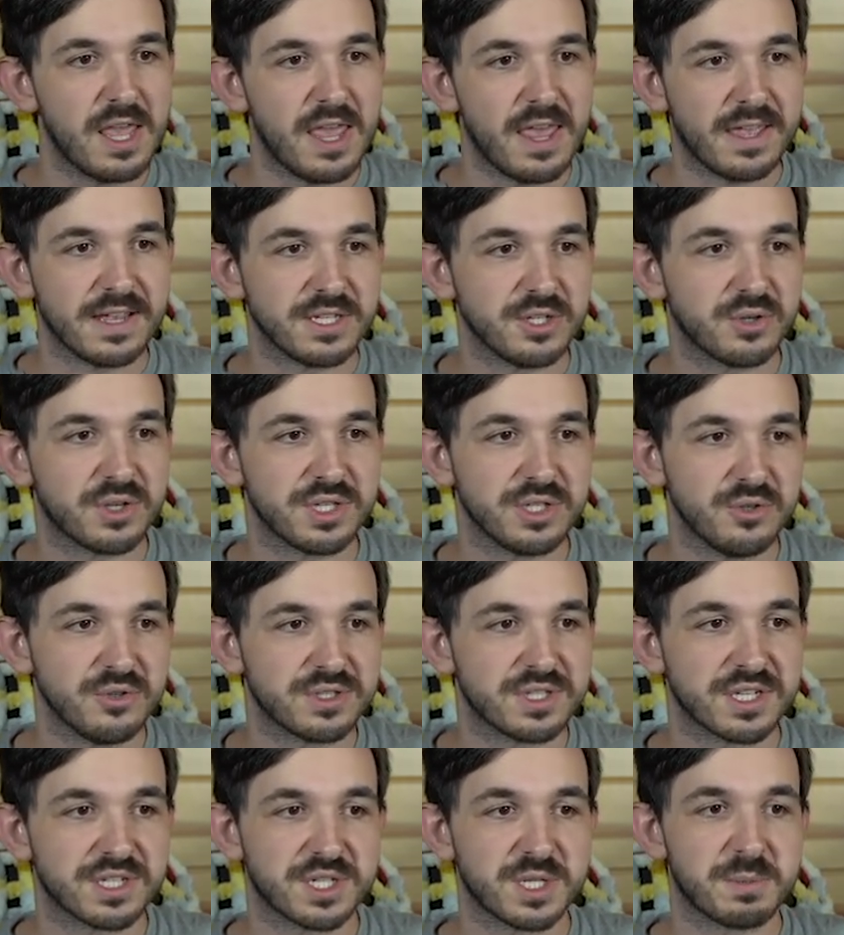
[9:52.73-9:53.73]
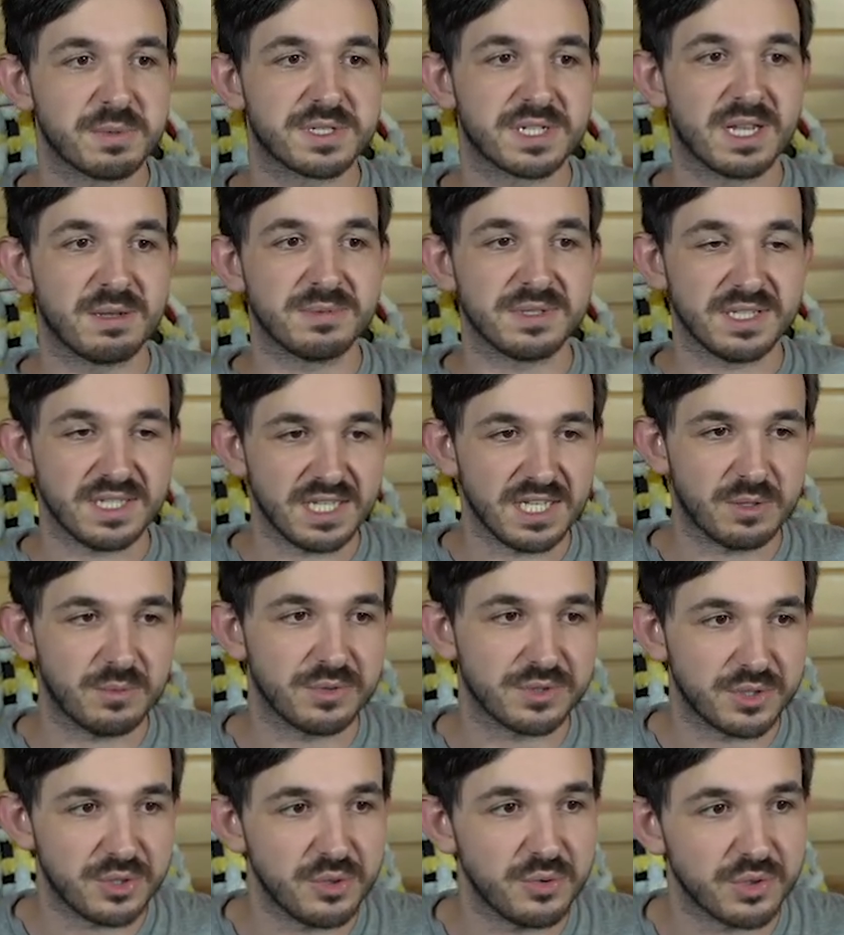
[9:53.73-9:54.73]
and you can use this a number of times
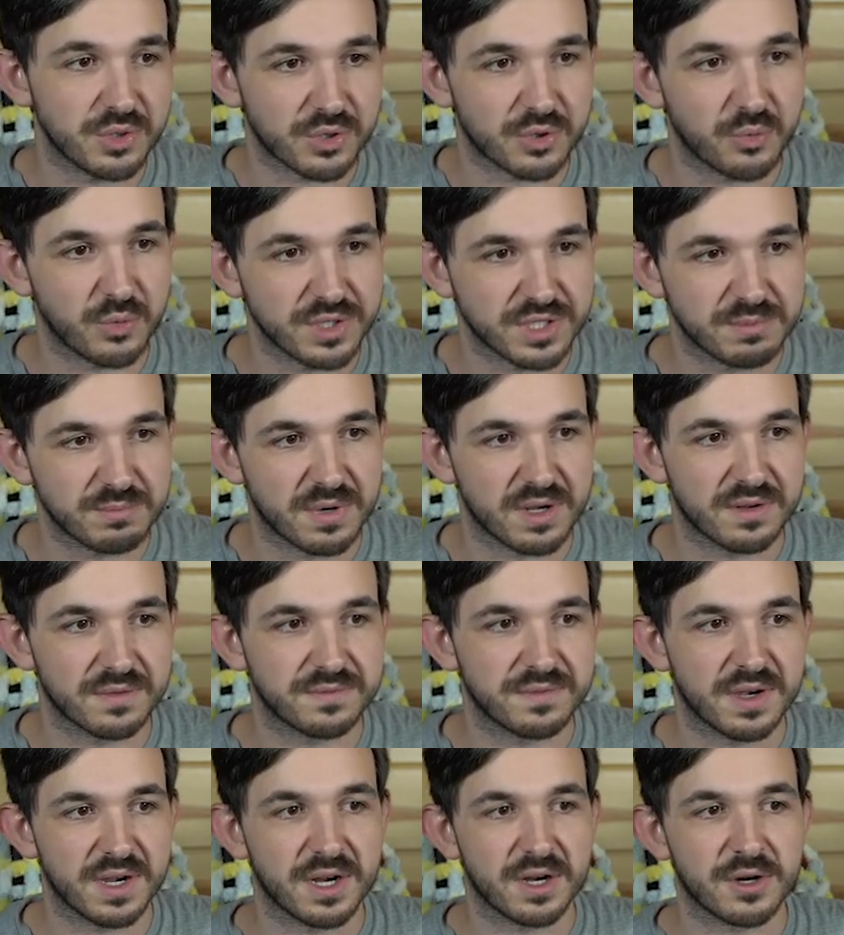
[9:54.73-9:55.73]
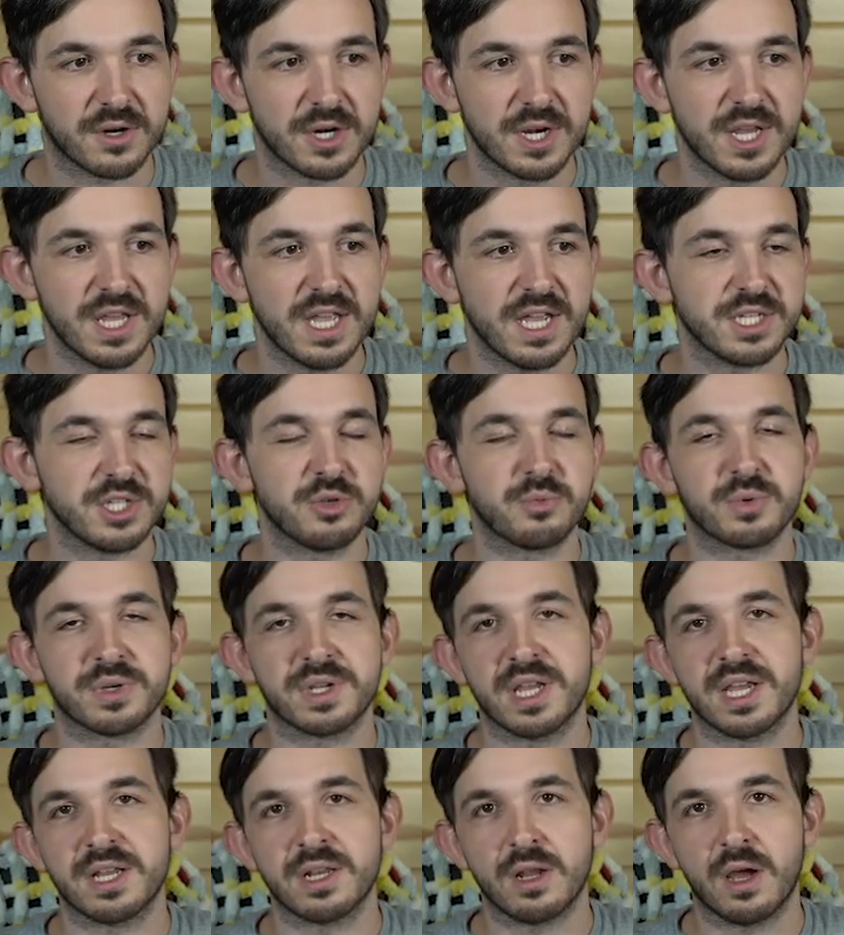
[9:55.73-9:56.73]
equal to your wisdom modifier, and you
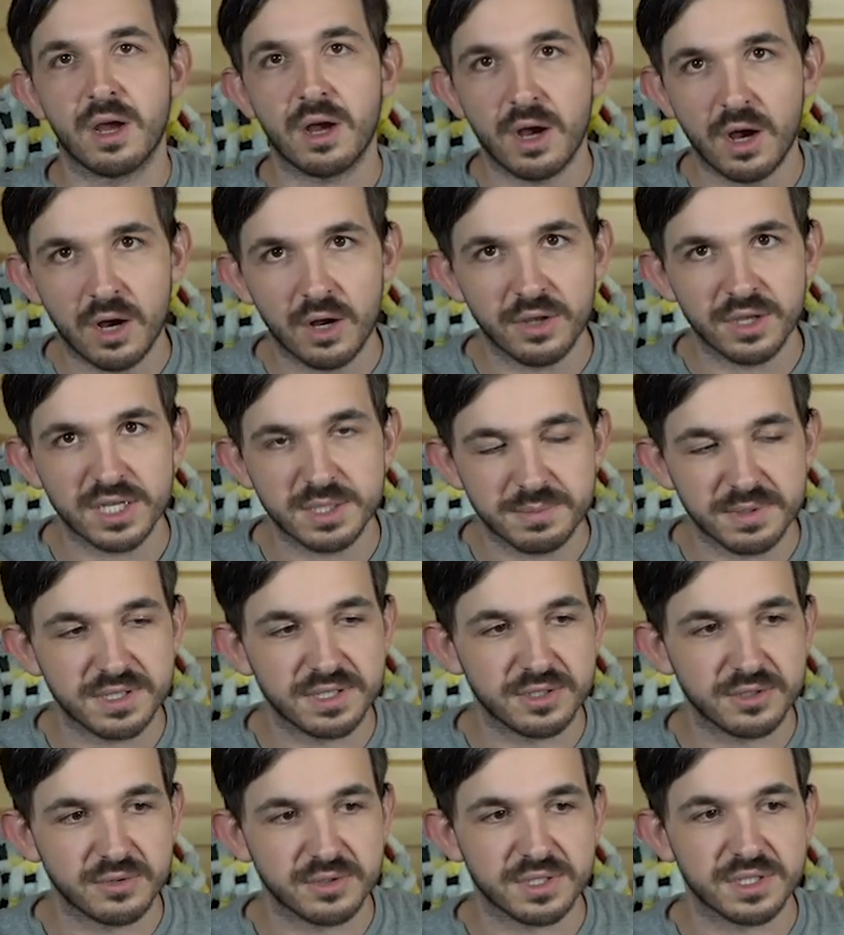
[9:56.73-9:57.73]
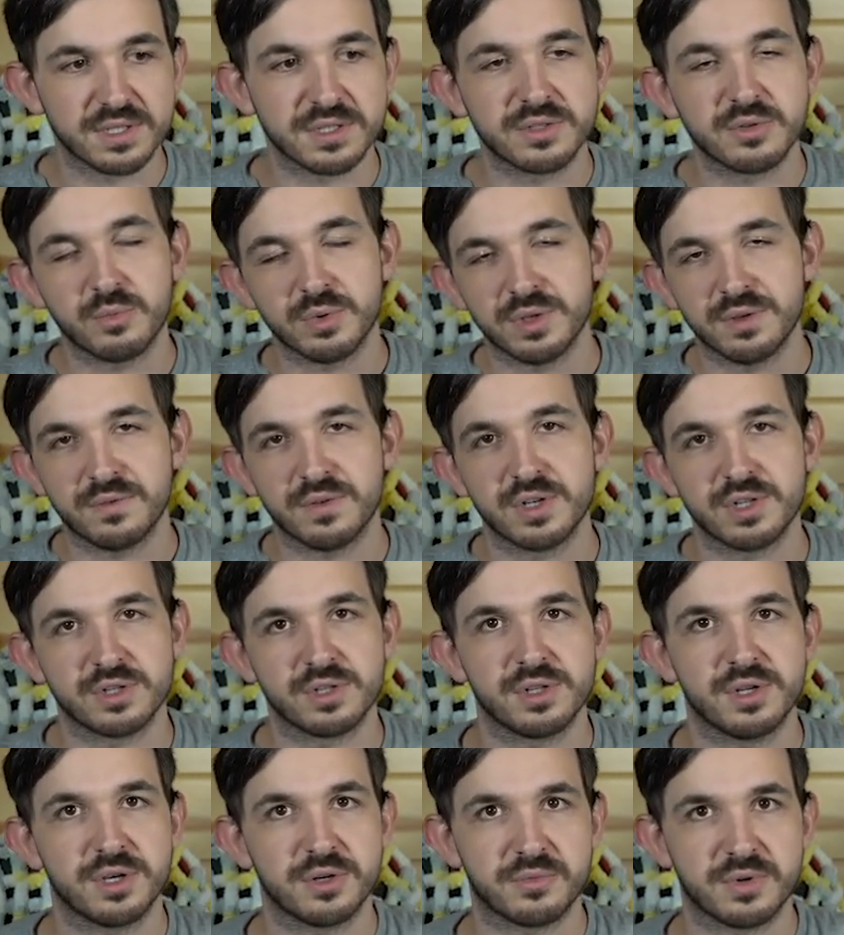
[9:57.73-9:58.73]
regain all expended uses when you finish a
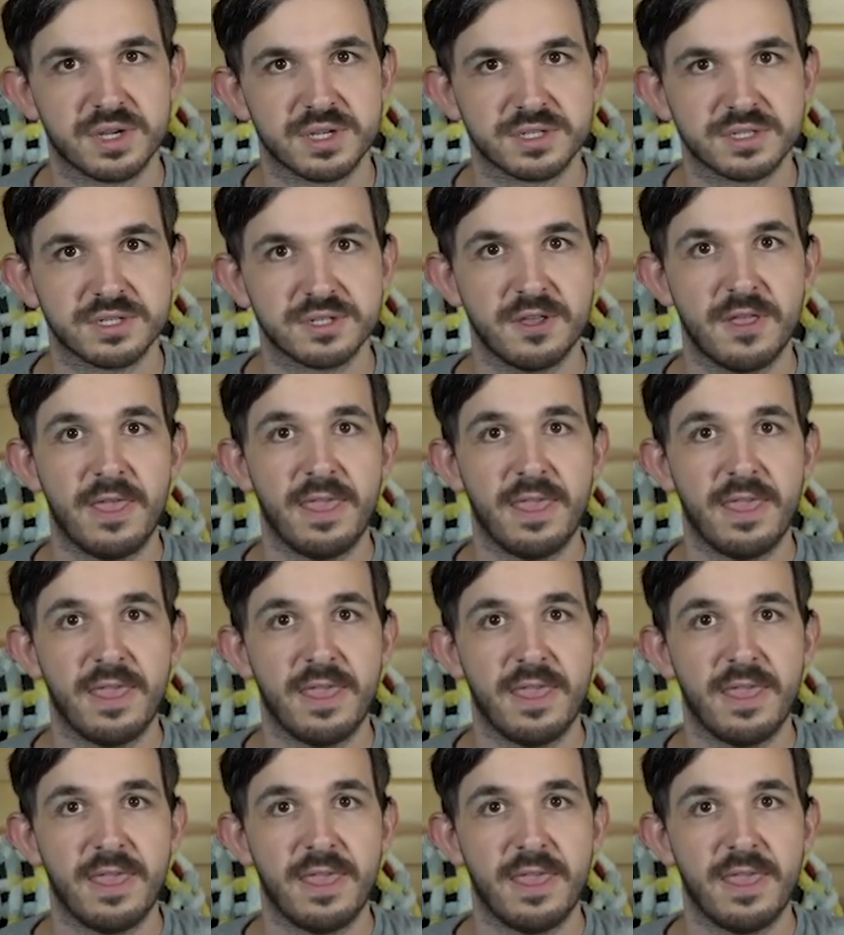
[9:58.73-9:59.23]
long rest.